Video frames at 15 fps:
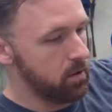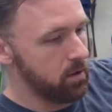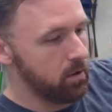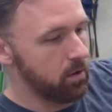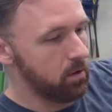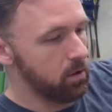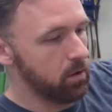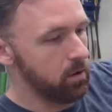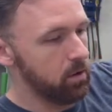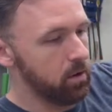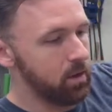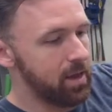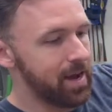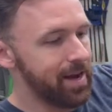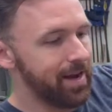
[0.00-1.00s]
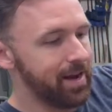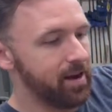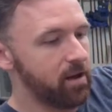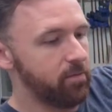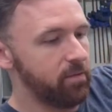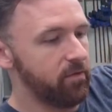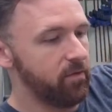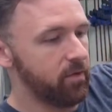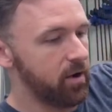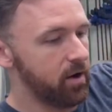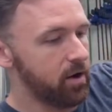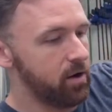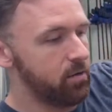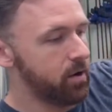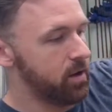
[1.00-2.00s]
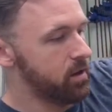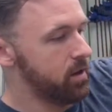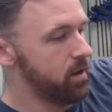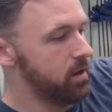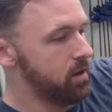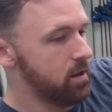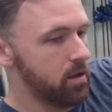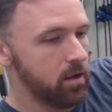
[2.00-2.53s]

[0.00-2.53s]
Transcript: you're lining it up very quickly